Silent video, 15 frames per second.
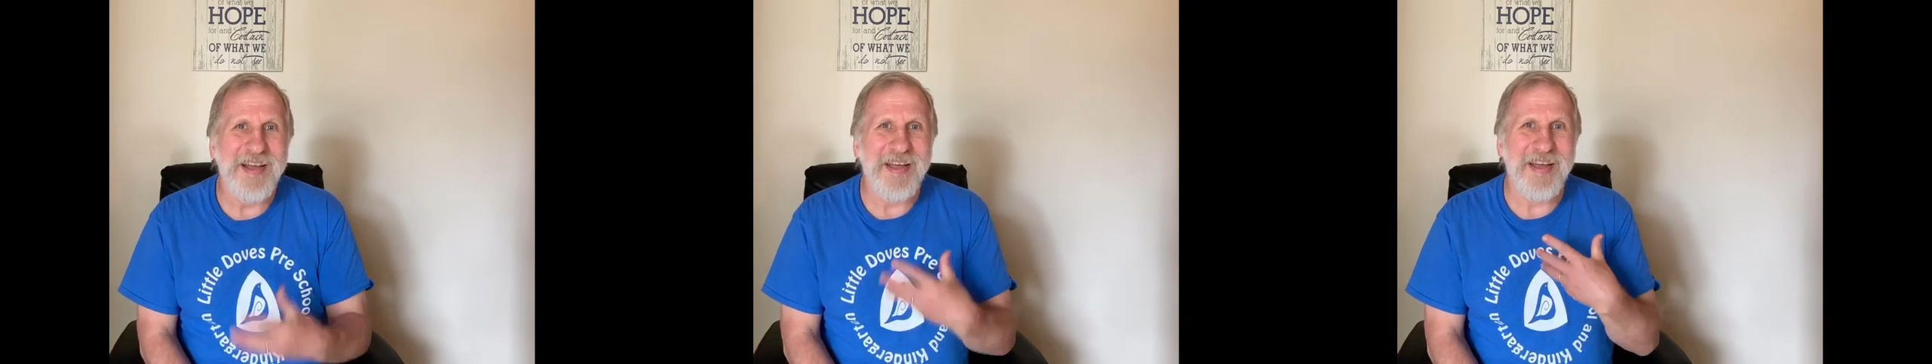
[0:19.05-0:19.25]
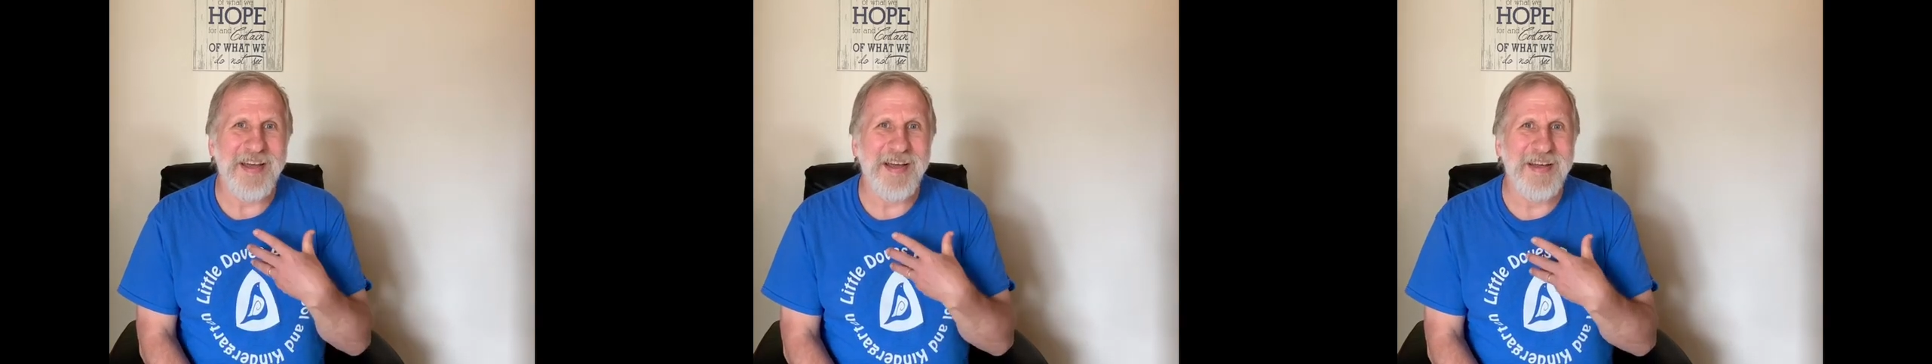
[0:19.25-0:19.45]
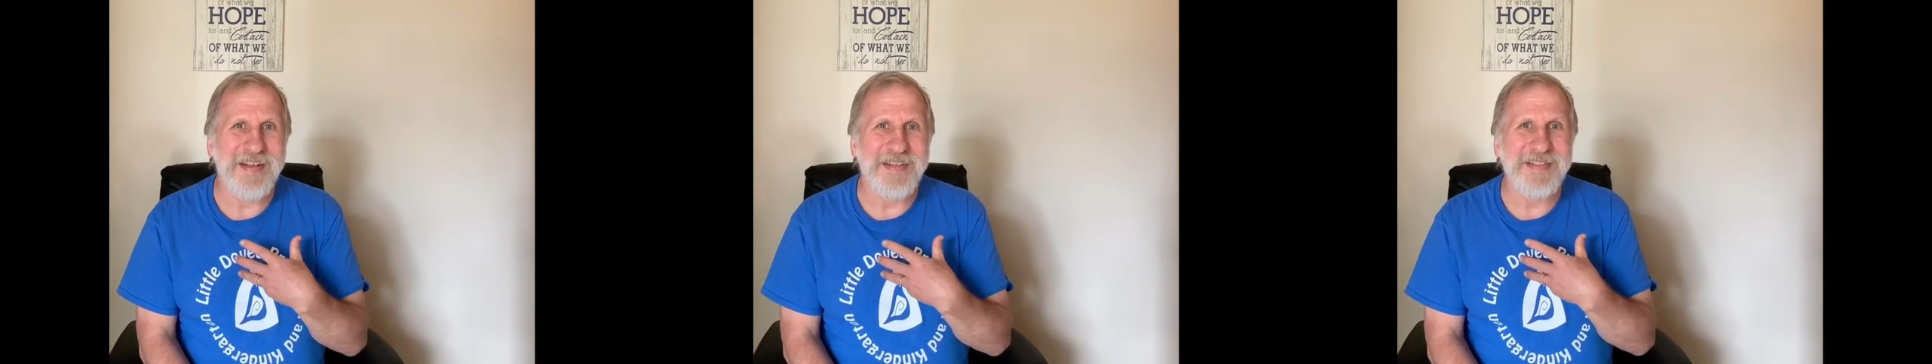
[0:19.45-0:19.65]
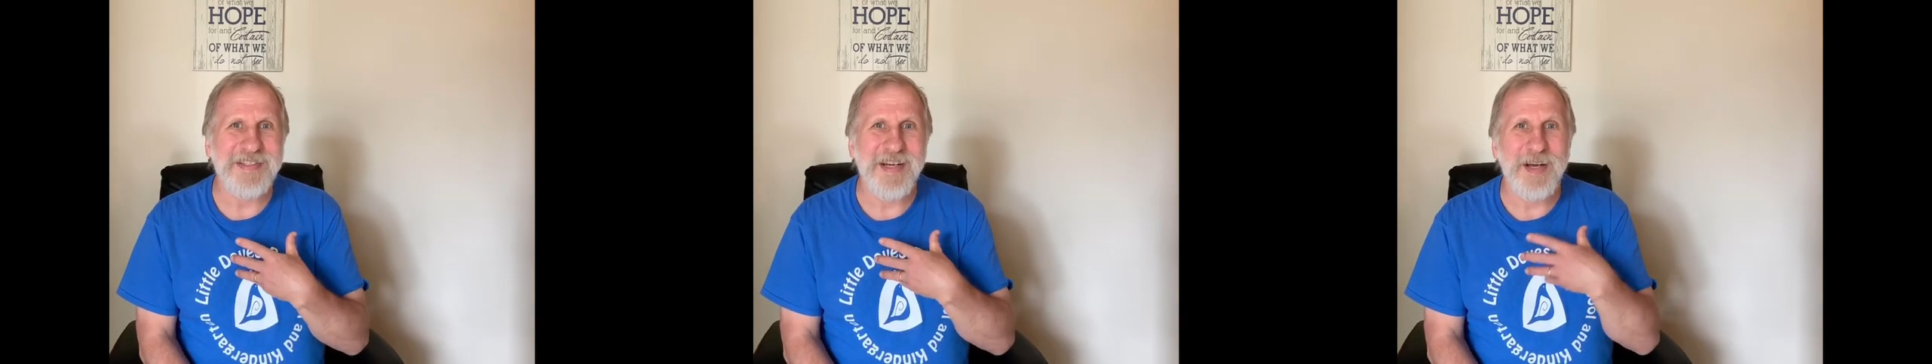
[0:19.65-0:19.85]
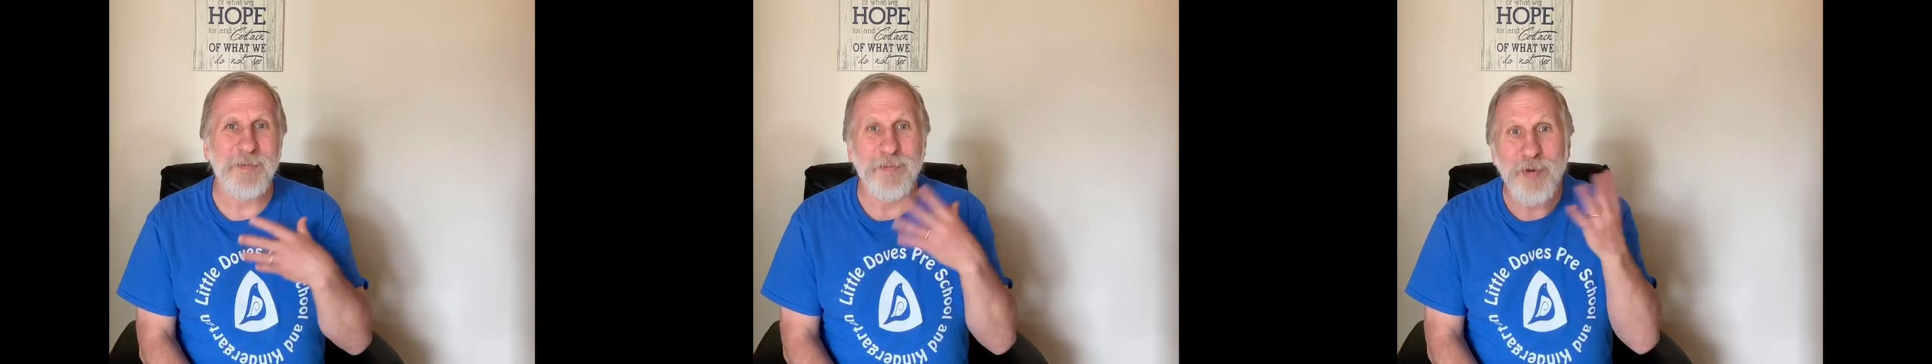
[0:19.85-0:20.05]
and
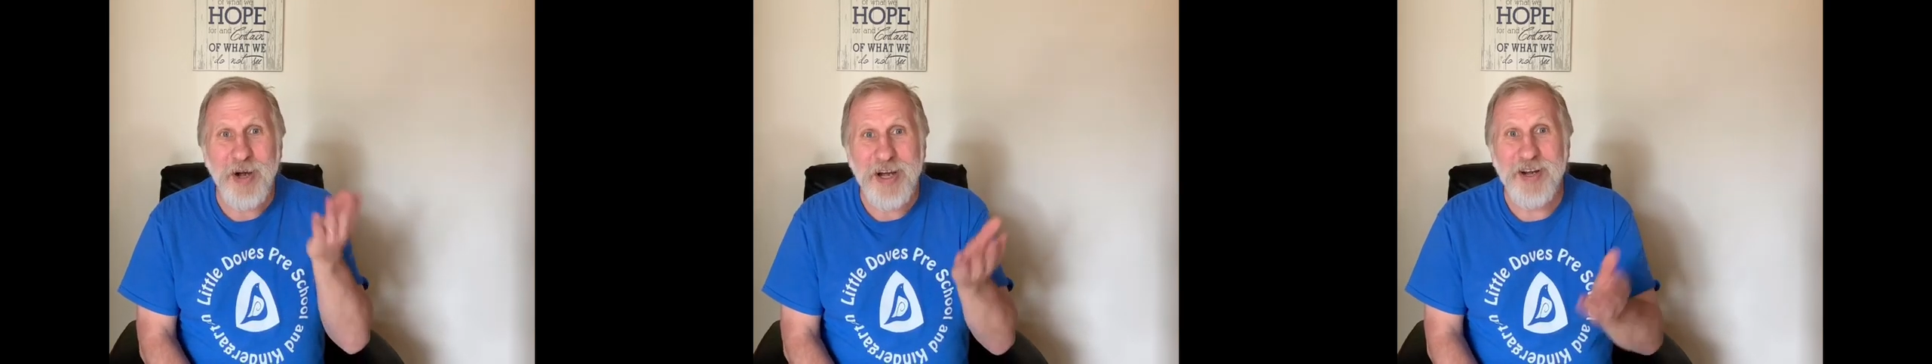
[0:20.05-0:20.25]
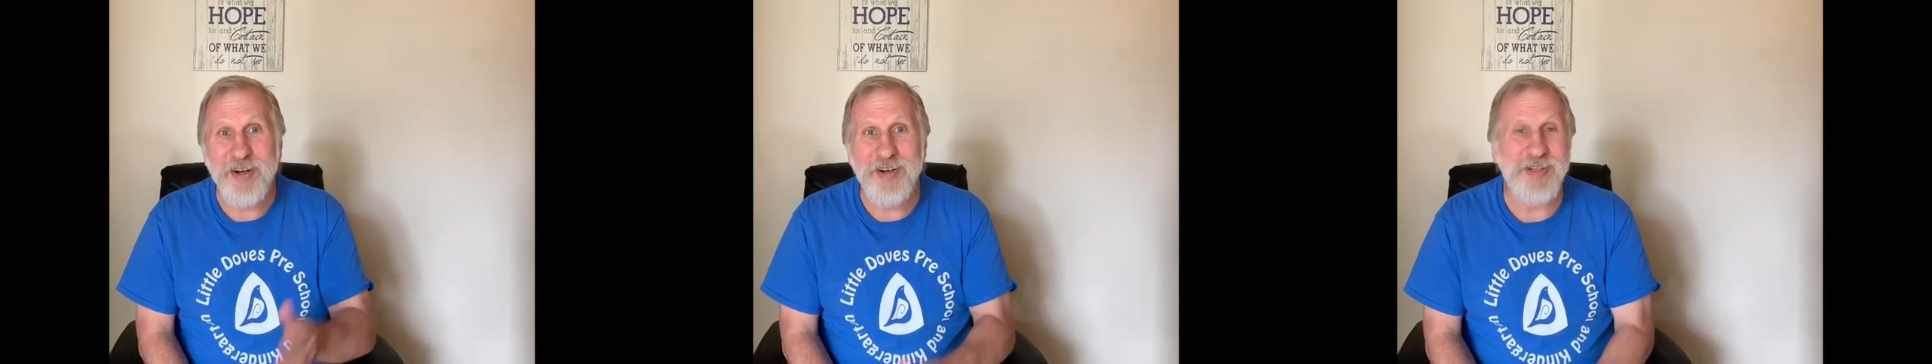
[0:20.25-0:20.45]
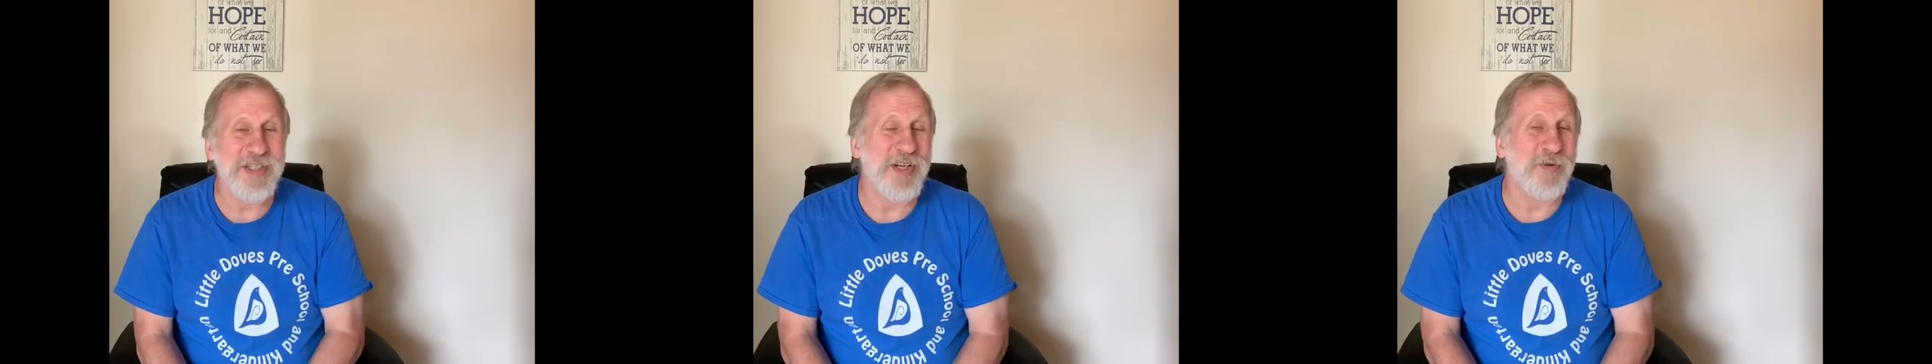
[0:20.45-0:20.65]
uh, prayers,